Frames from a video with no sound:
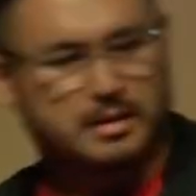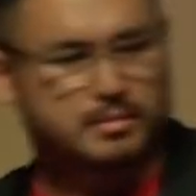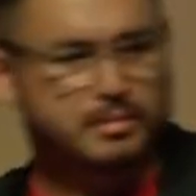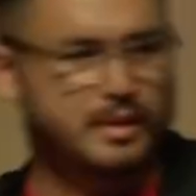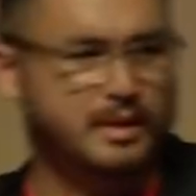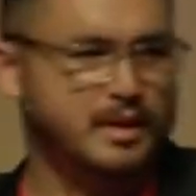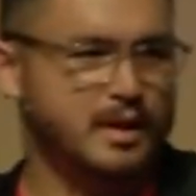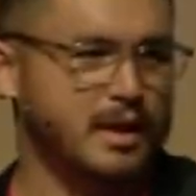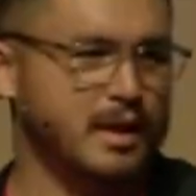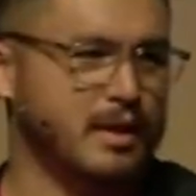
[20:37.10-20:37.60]

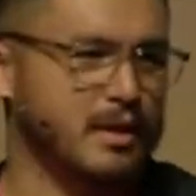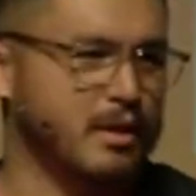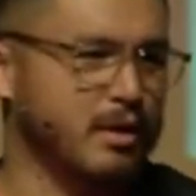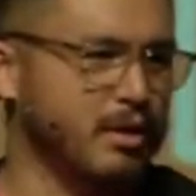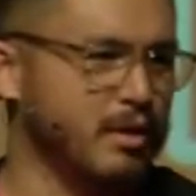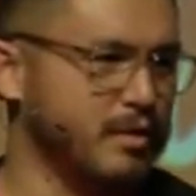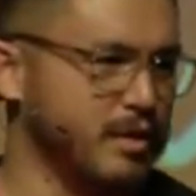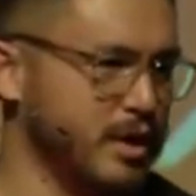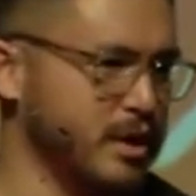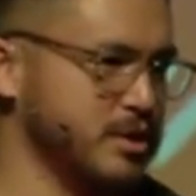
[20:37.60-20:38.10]
but then
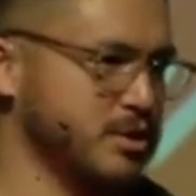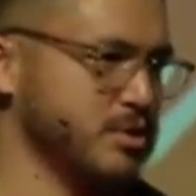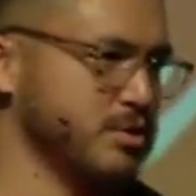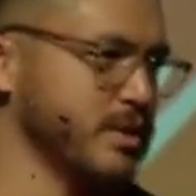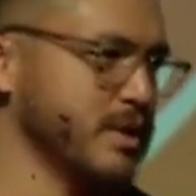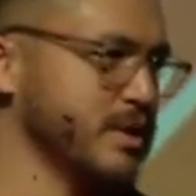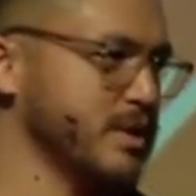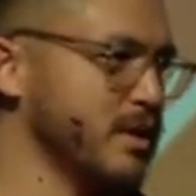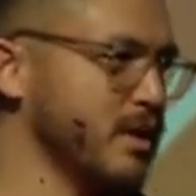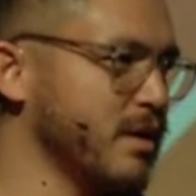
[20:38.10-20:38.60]
all the
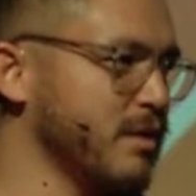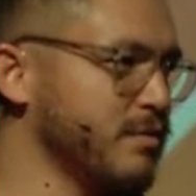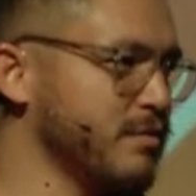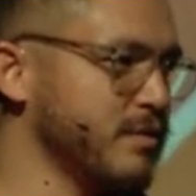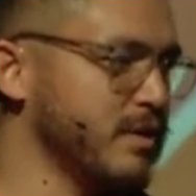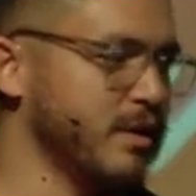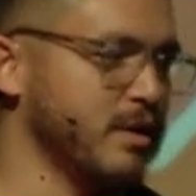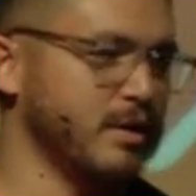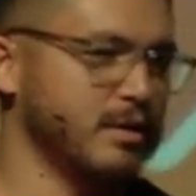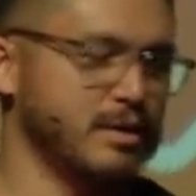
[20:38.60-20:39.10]
history
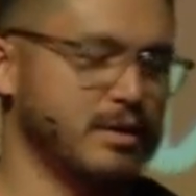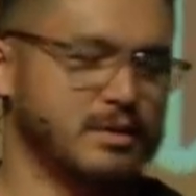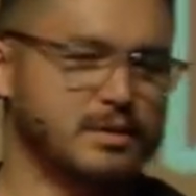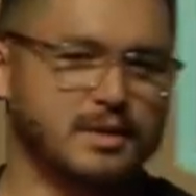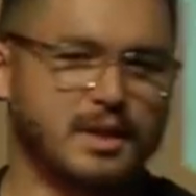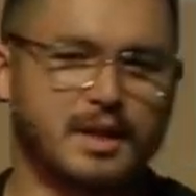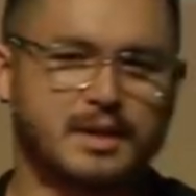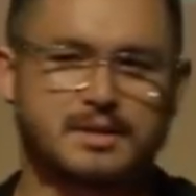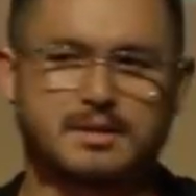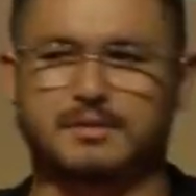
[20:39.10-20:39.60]
stuff and all the
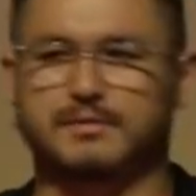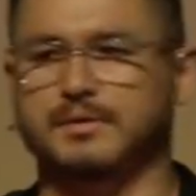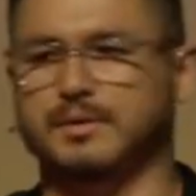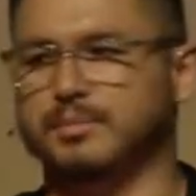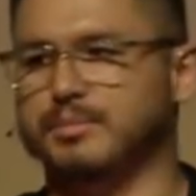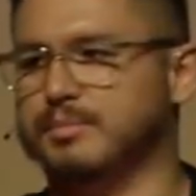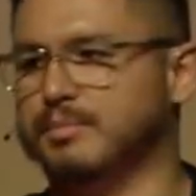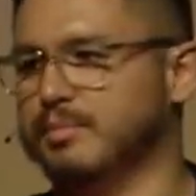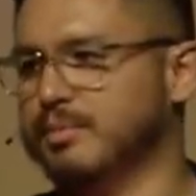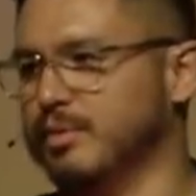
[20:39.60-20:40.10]
scientific
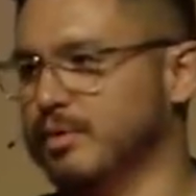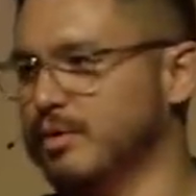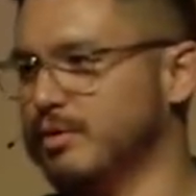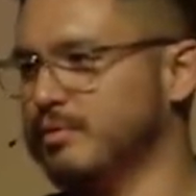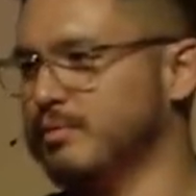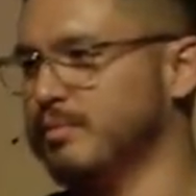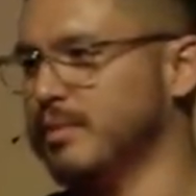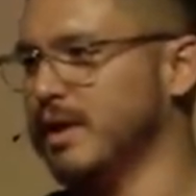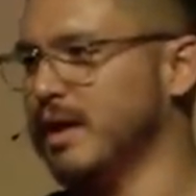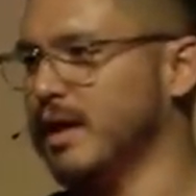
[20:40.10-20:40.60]

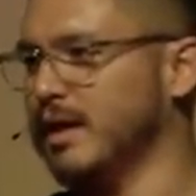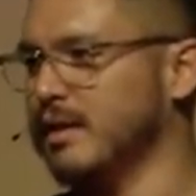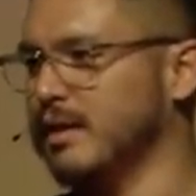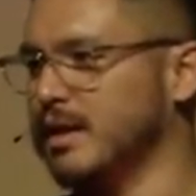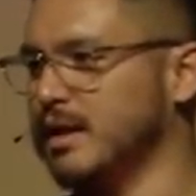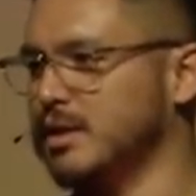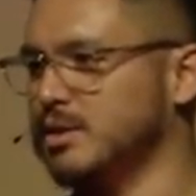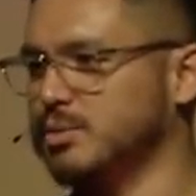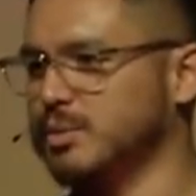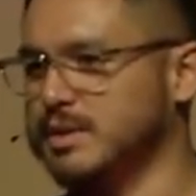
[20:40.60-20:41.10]
proof behind
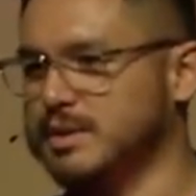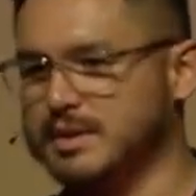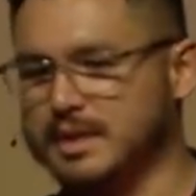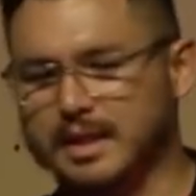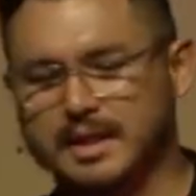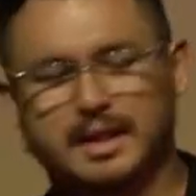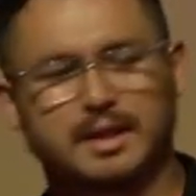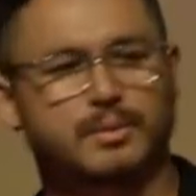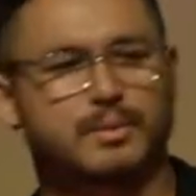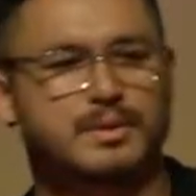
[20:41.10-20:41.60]
things would
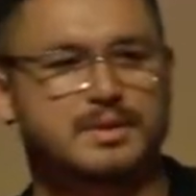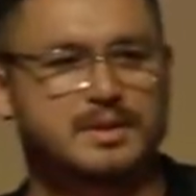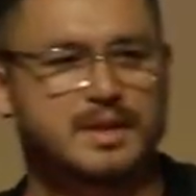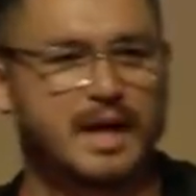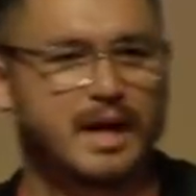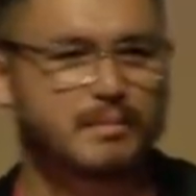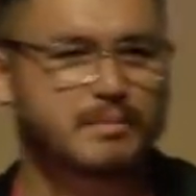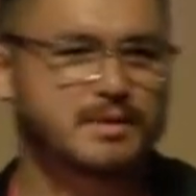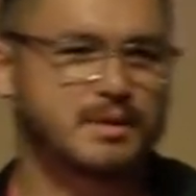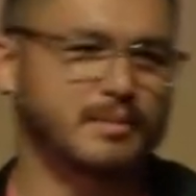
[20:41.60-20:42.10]
say that it was
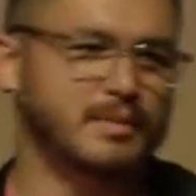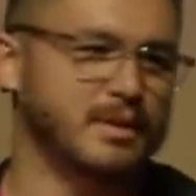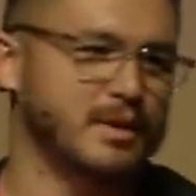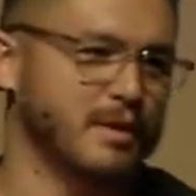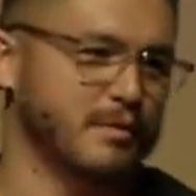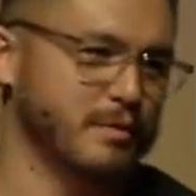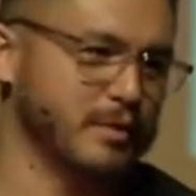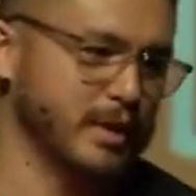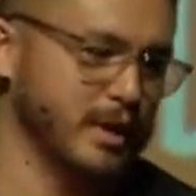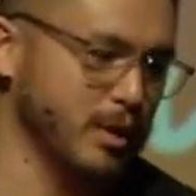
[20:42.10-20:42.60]
named something
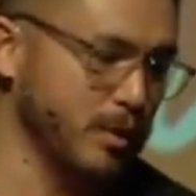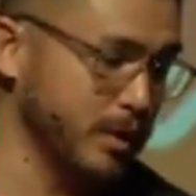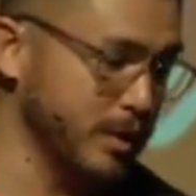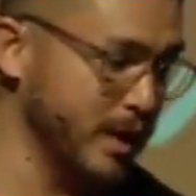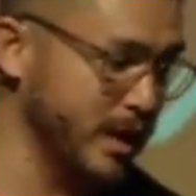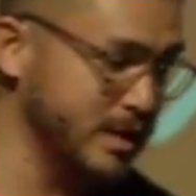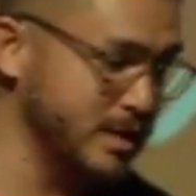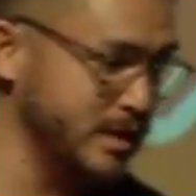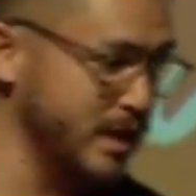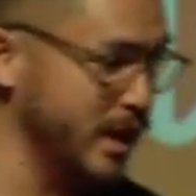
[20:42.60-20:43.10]
differently. Or
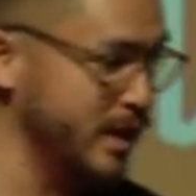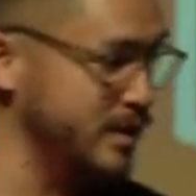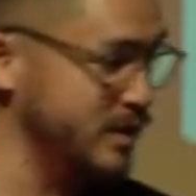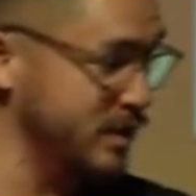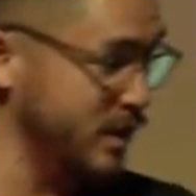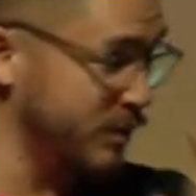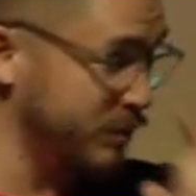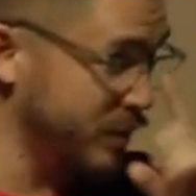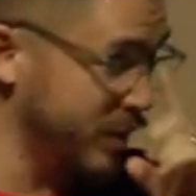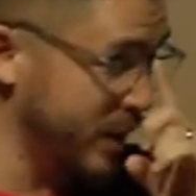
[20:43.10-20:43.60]
they'd say
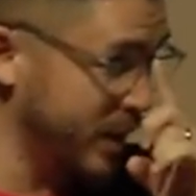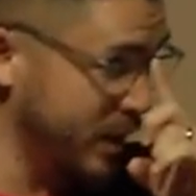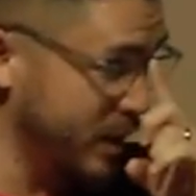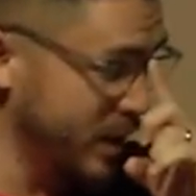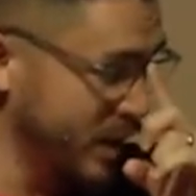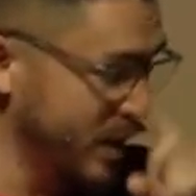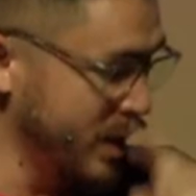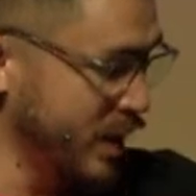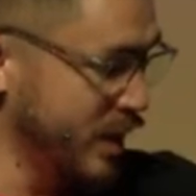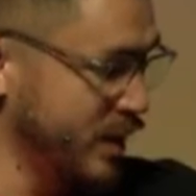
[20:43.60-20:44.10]
stuff like,
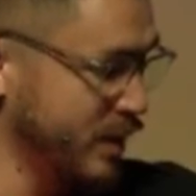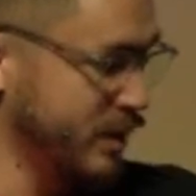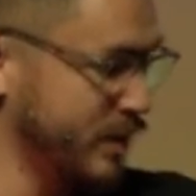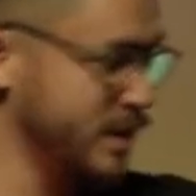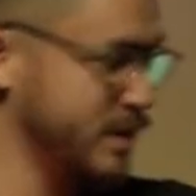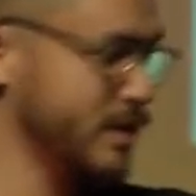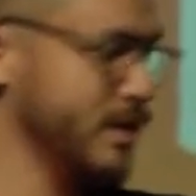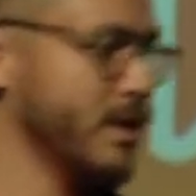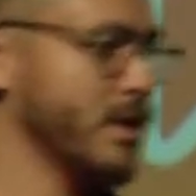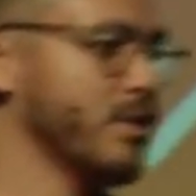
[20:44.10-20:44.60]

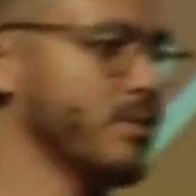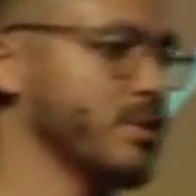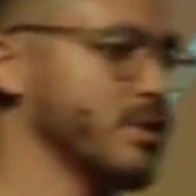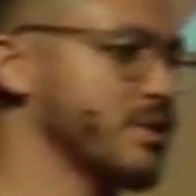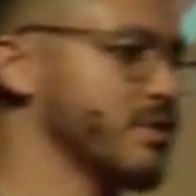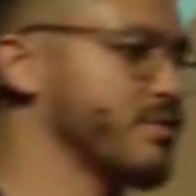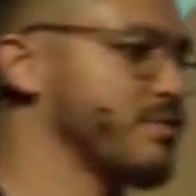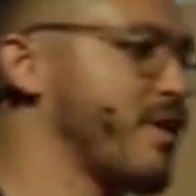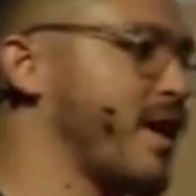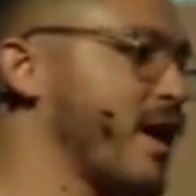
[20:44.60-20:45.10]
this city
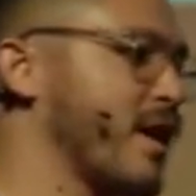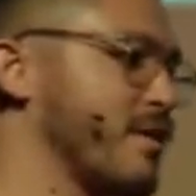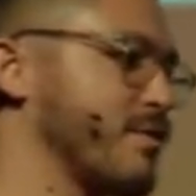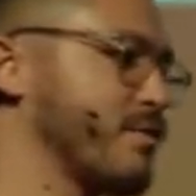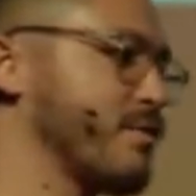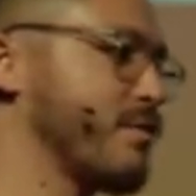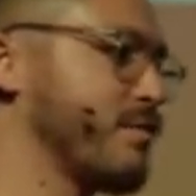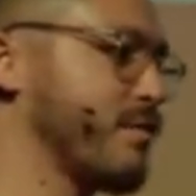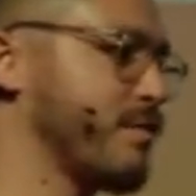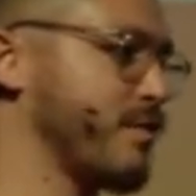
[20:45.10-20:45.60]
was
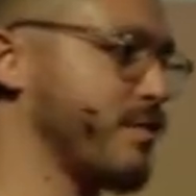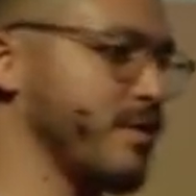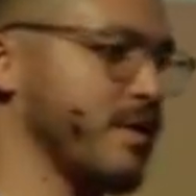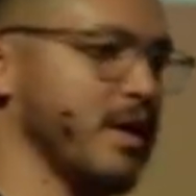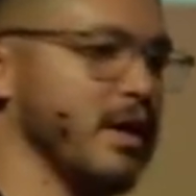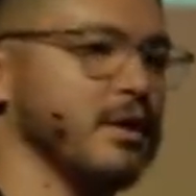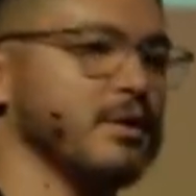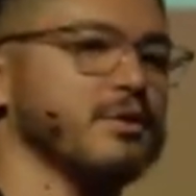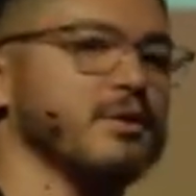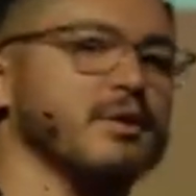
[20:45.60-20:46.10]

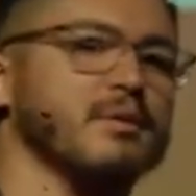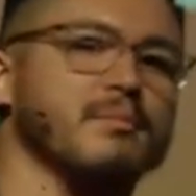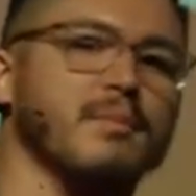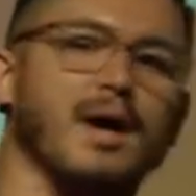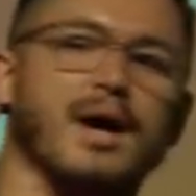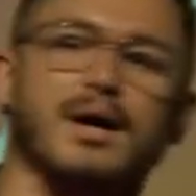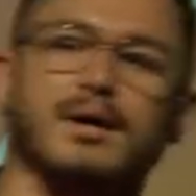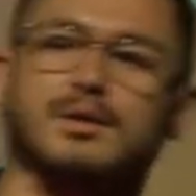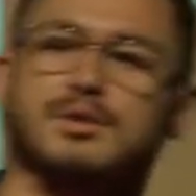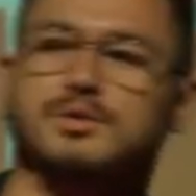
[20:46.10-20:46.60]
500
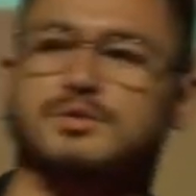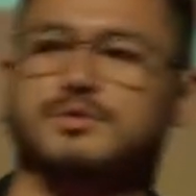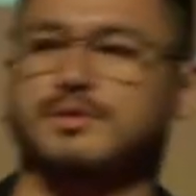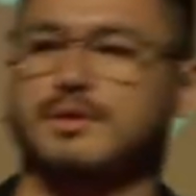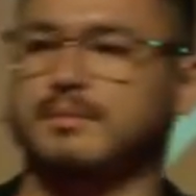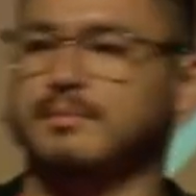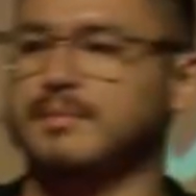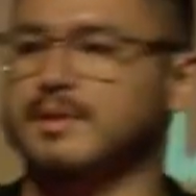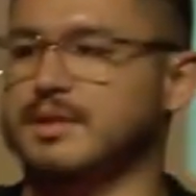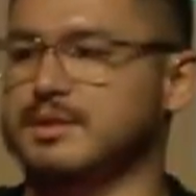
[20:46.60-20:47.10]
miles
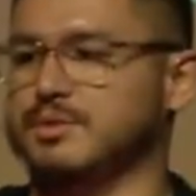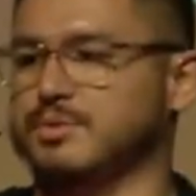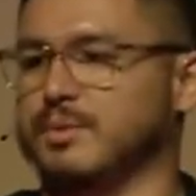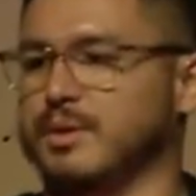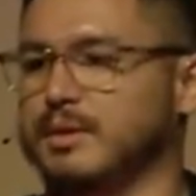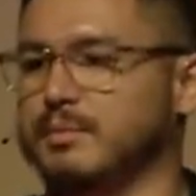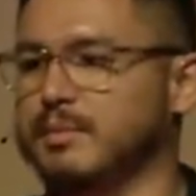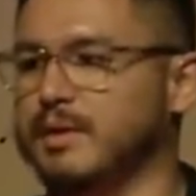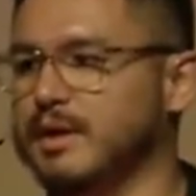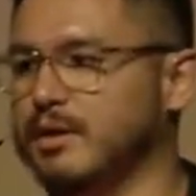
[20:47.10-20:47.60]
from this
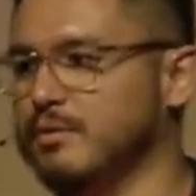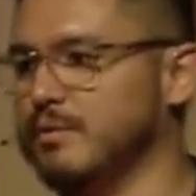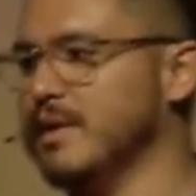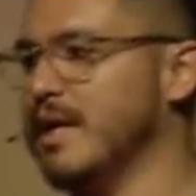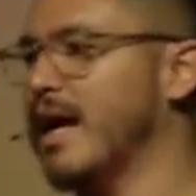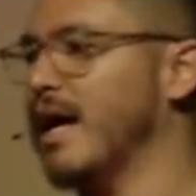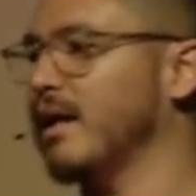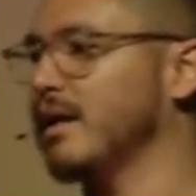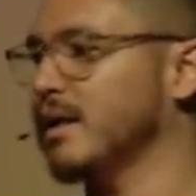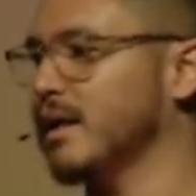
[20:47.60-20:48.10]
one, but in
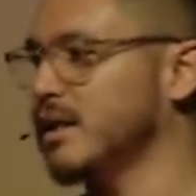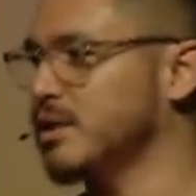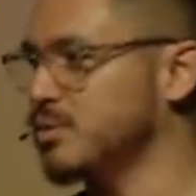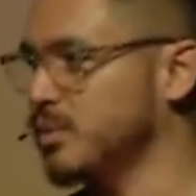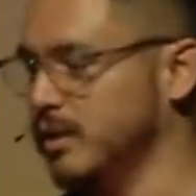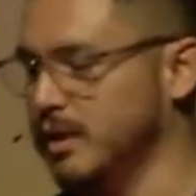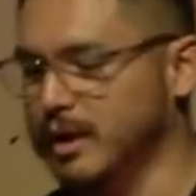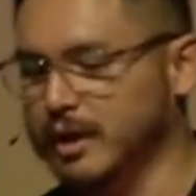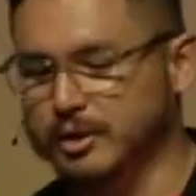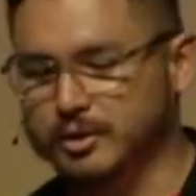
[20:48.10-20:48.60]
reality it's
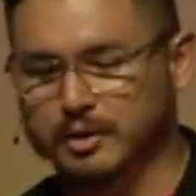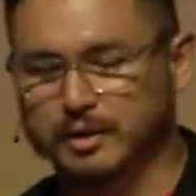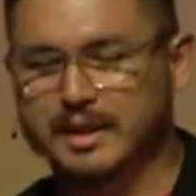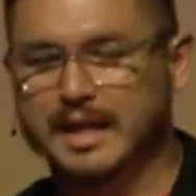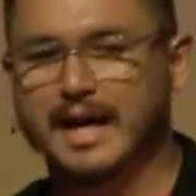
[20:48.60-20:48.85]
100.